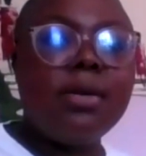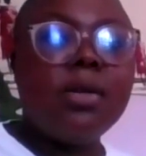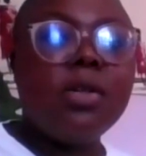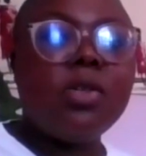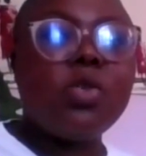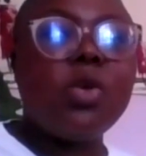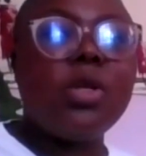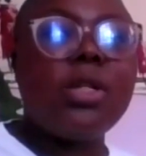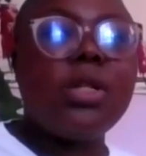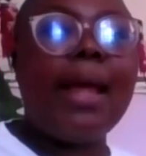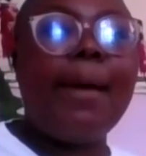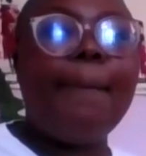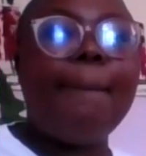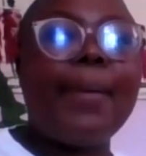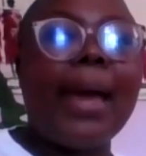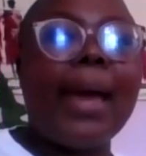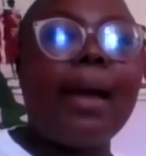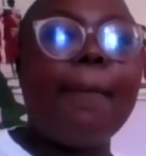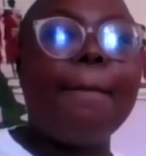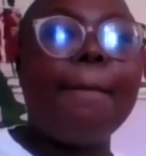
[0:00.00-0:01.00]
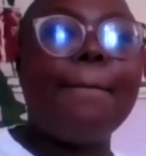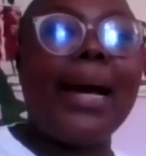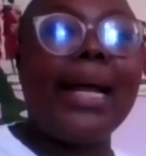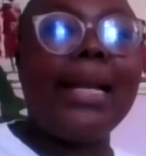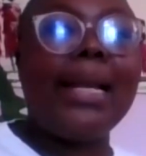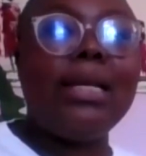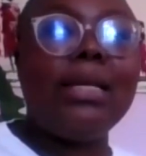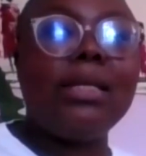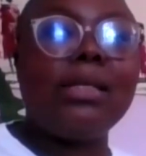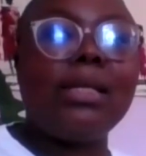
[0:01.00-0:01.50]
to claim back
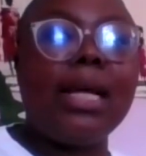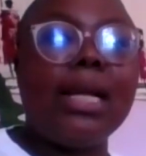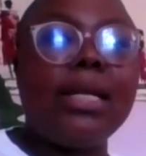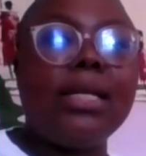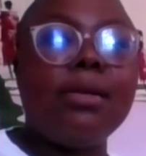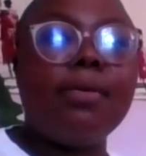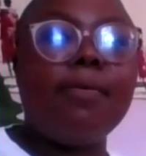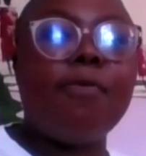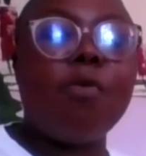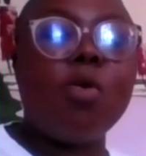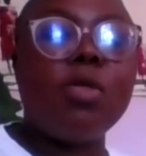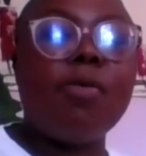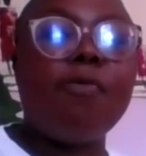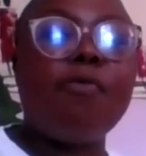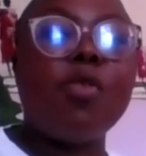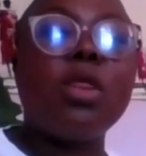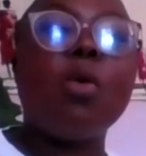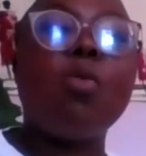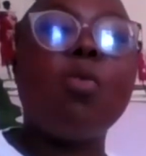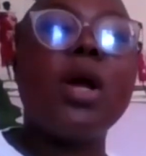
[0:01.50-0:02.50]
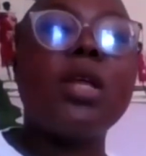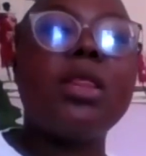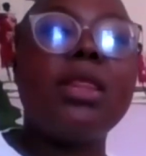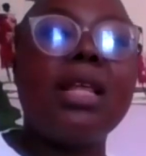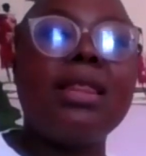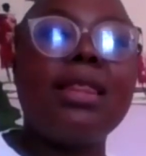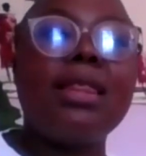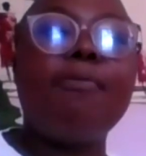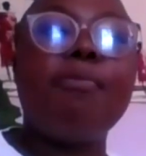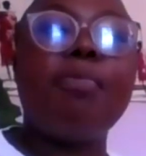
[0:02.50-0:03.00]
monies that for the work
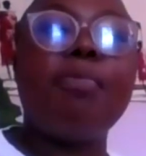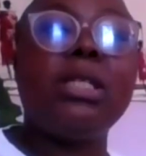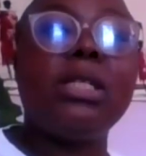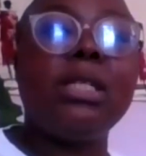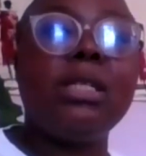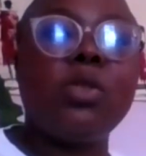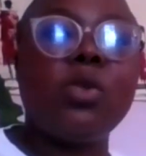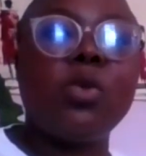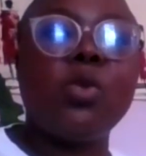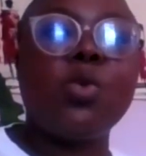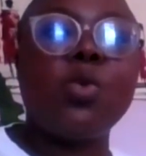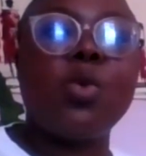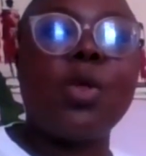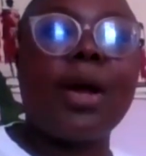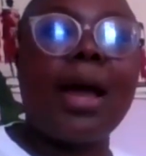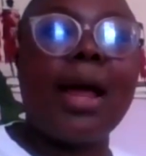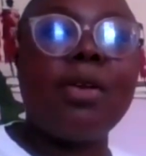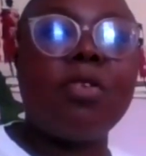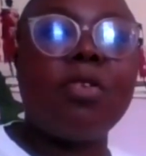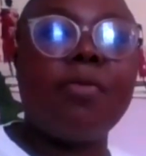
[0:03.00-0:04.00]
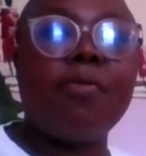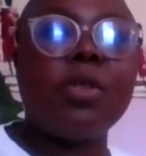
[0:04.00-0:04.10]
that they put into the country,